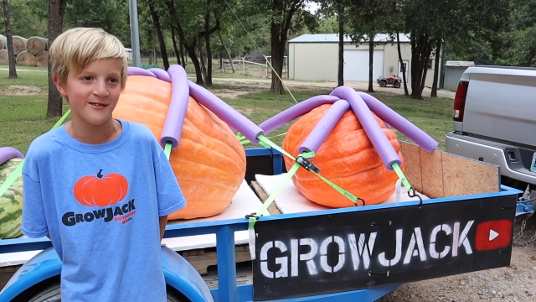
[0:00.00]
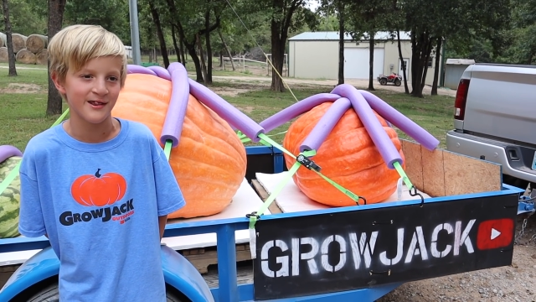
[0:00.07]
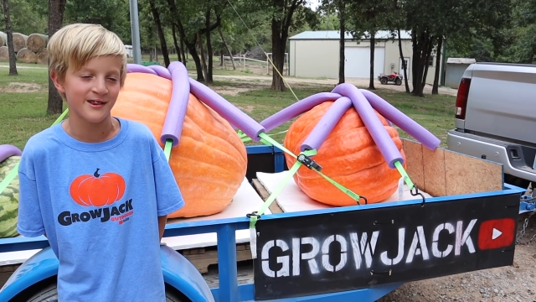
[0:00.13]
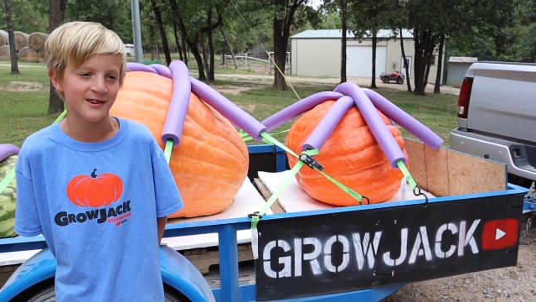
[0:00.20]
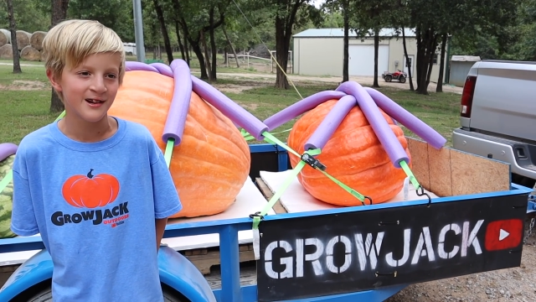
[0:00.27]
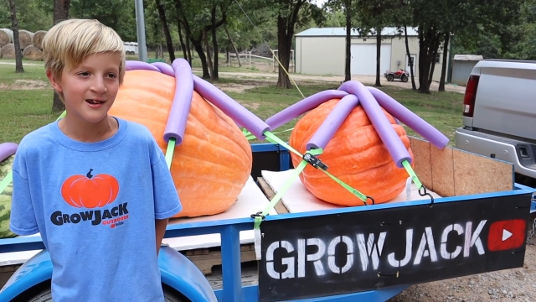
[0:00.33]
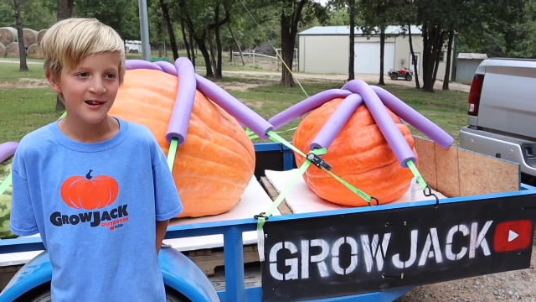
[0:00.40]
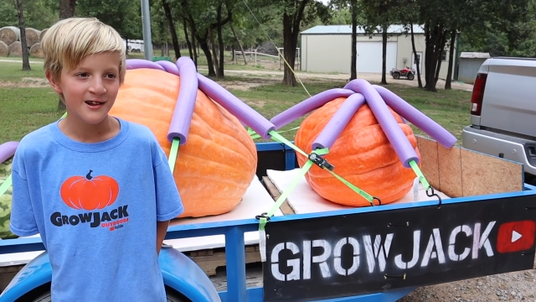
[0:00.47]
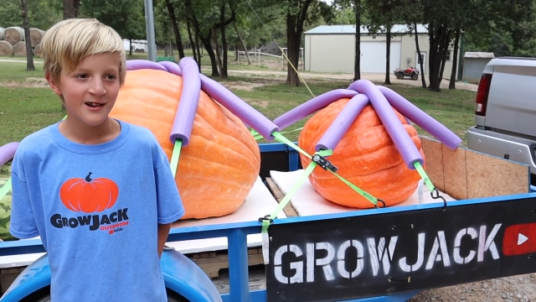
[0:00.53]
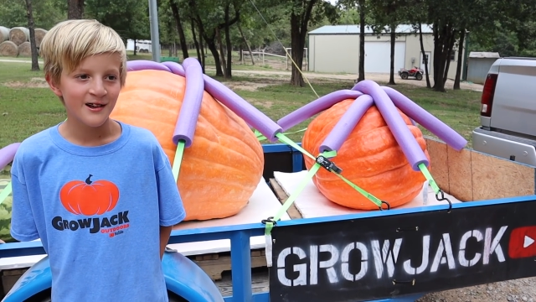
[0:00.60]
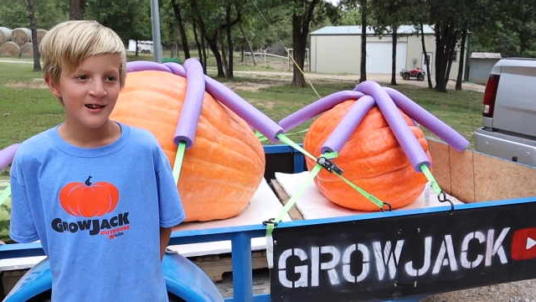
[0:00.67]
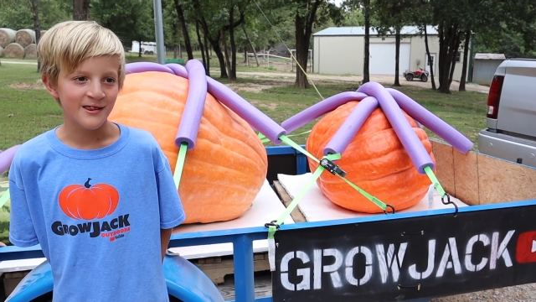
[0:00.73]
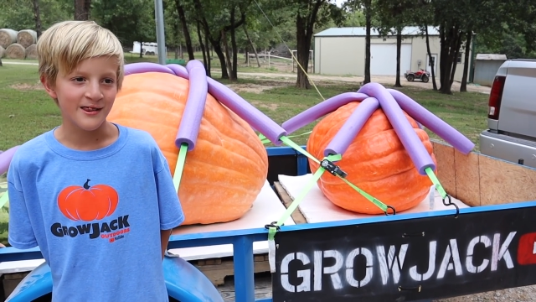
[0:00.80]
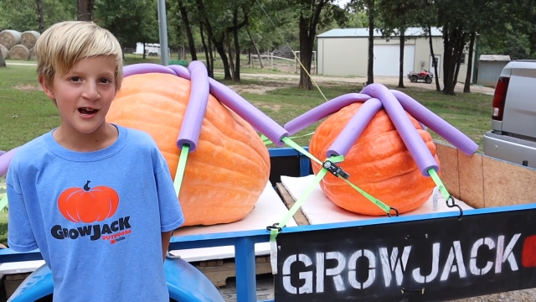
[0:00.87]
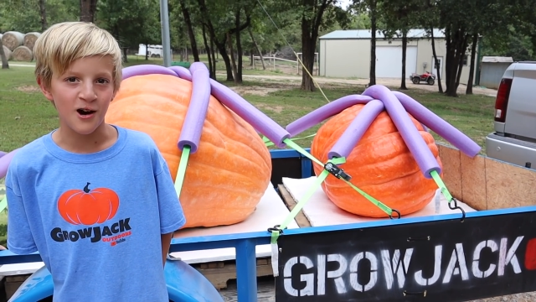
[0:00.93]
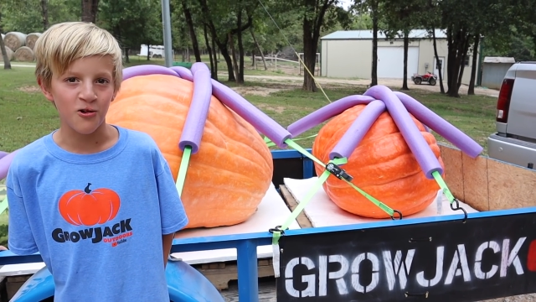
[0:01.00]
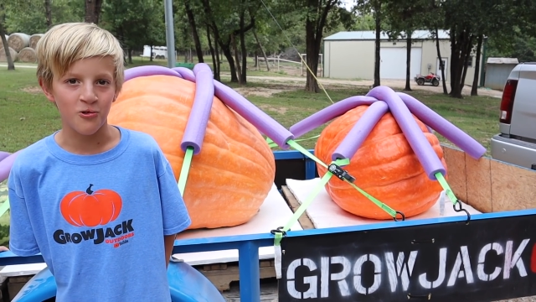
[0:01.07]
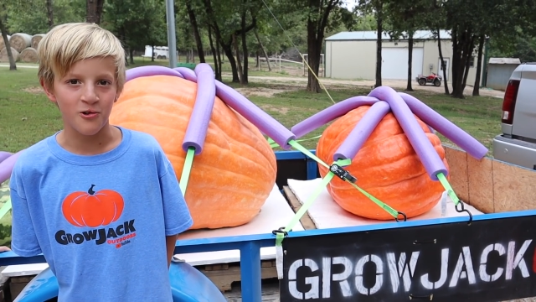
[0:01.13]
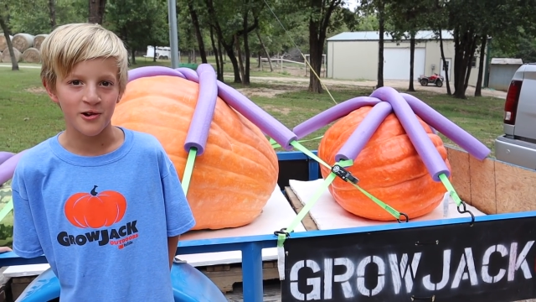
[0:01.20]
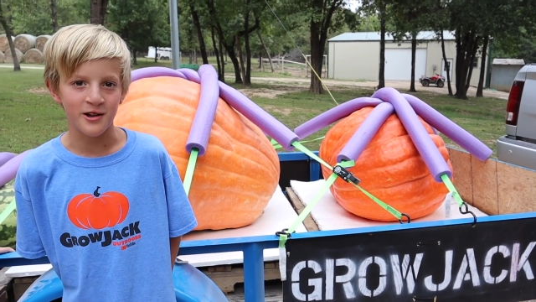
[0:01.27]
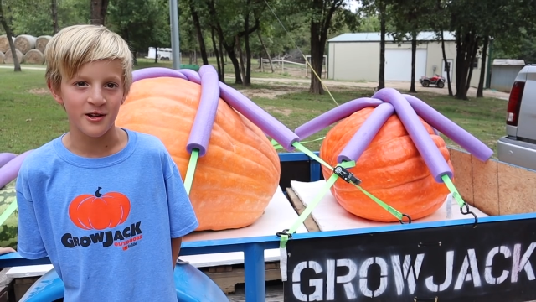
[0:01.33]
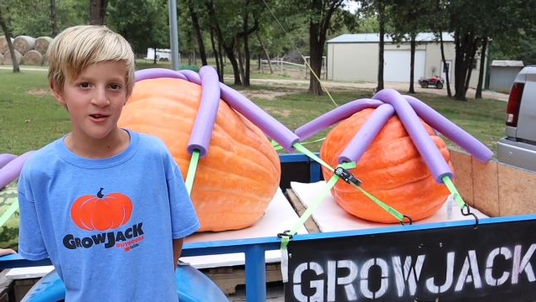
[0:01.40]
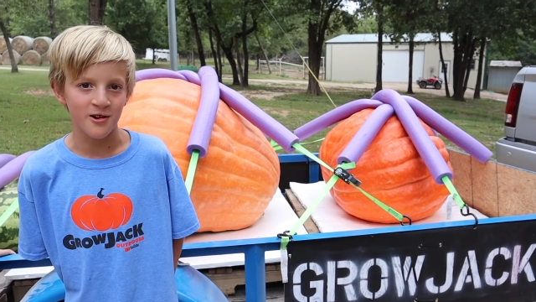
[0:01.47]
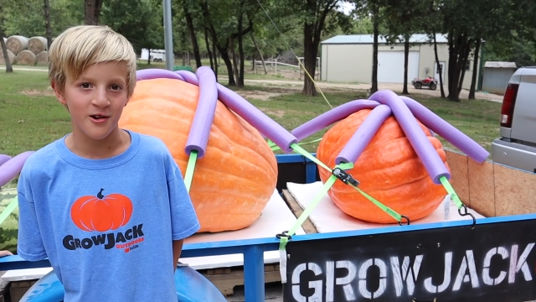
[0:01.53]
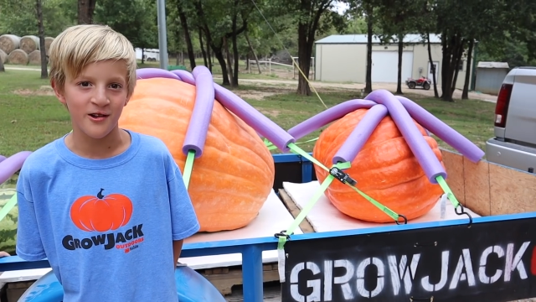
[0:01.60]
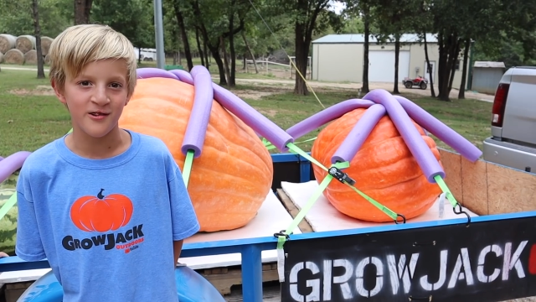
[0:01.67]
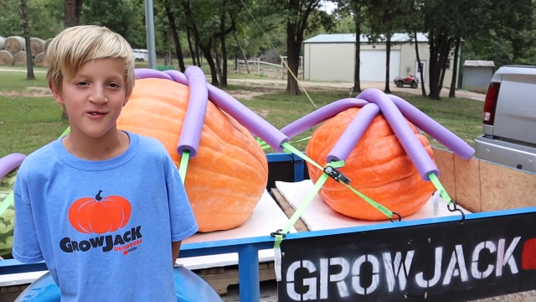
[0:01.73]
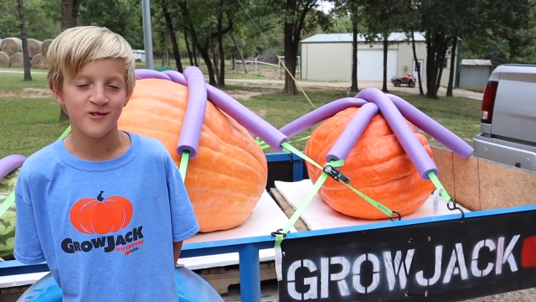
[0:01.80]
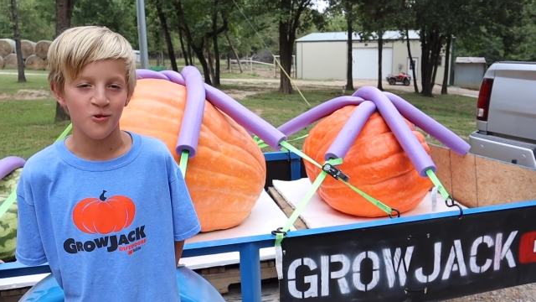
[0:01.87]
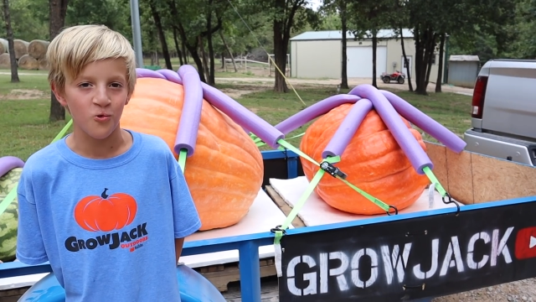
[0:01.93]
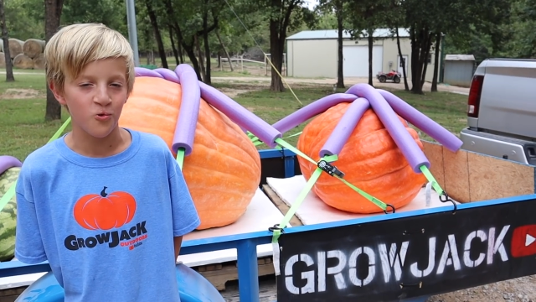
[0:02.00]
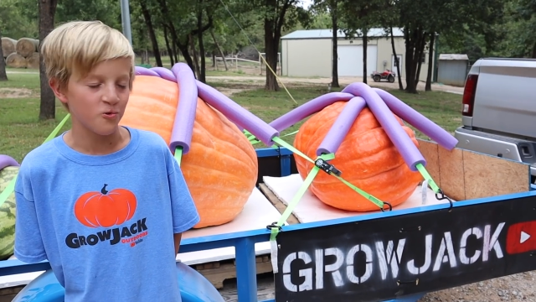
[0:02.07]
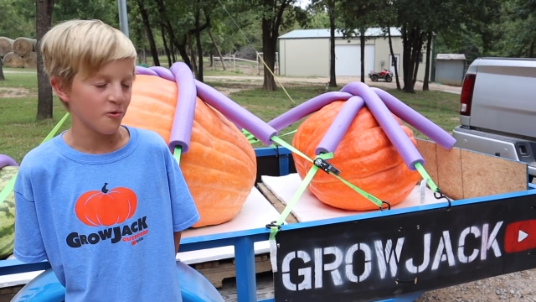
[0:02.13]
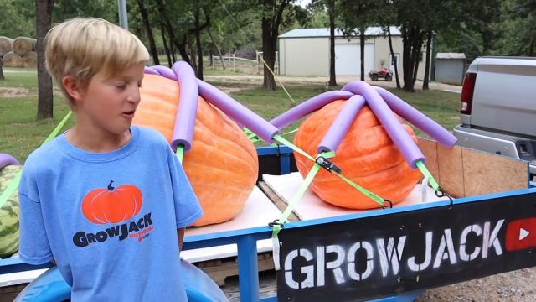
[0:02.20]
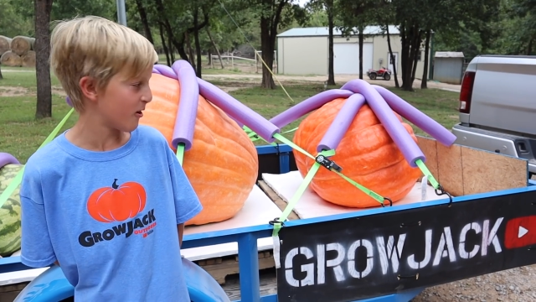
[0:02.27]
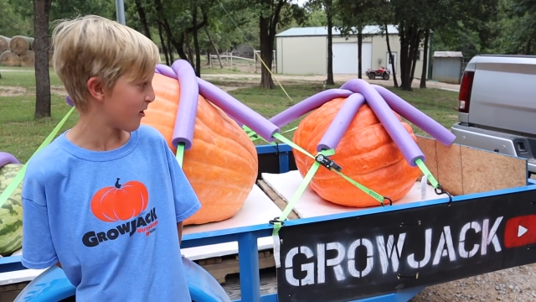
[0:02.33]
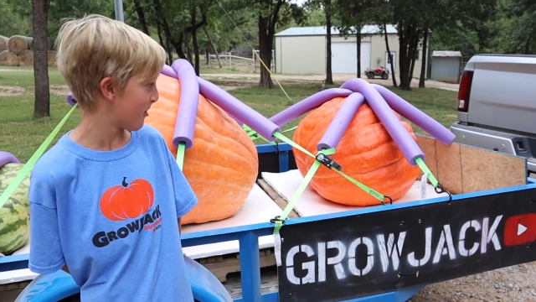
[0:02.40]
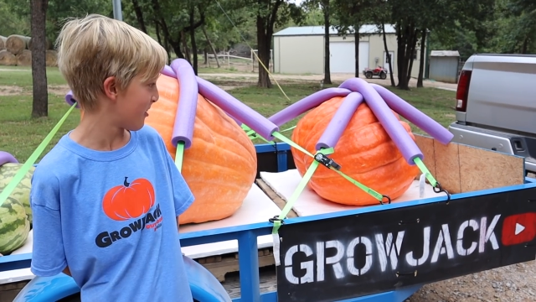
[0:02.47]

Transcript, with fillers: and then now we're here at Sulphur,